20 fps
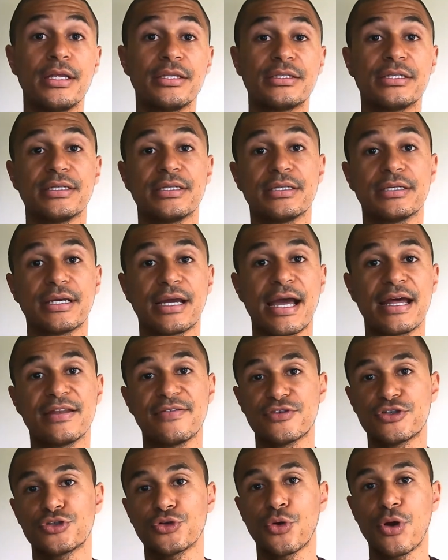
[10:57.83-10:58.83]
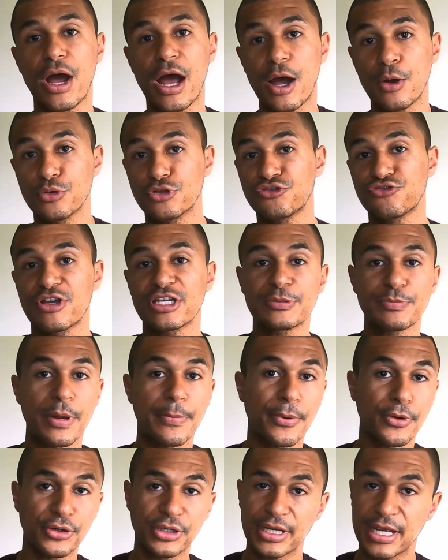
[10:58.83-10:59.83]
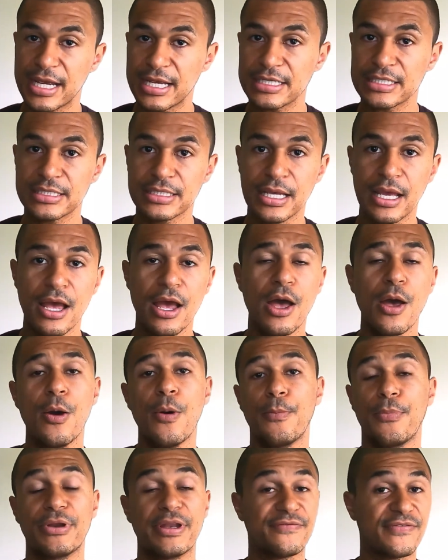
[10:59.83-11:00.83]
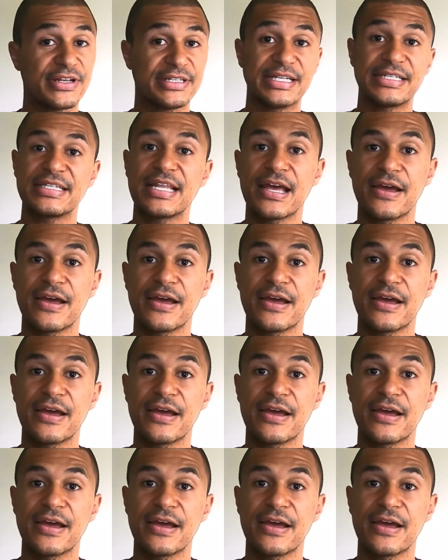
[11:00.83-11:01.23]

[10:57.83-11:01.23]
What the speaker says: to kind of show how stressed my body is, but if I didn't